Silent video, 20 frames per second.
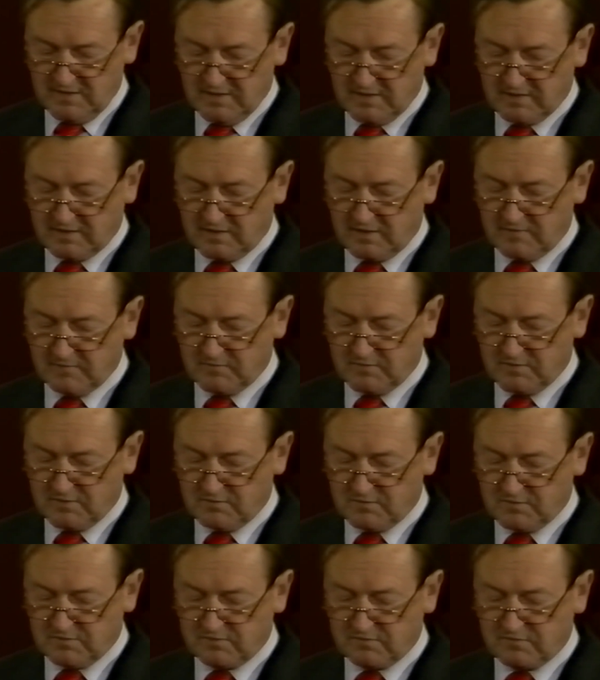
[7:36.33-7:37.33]
accompanied
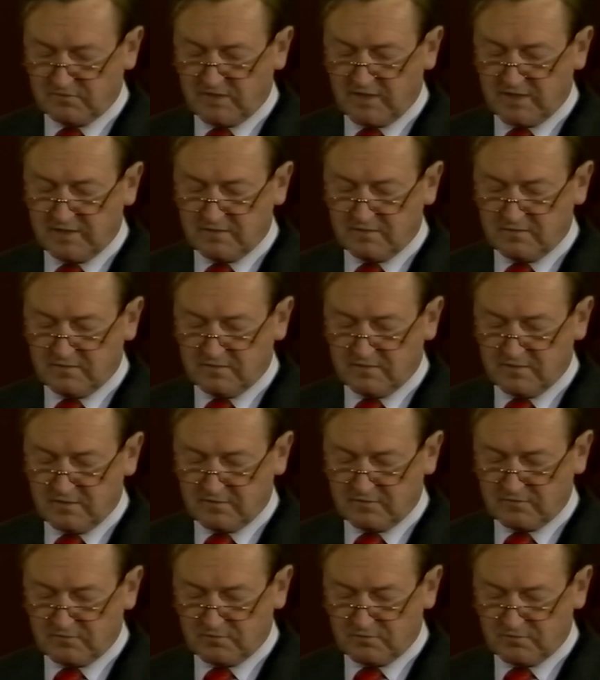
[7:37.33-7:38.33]
with strident
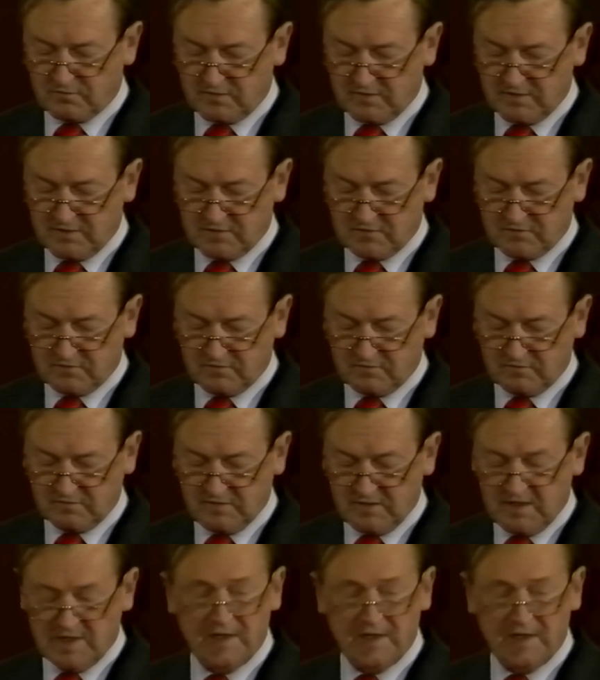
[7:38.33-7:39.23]
industrial relations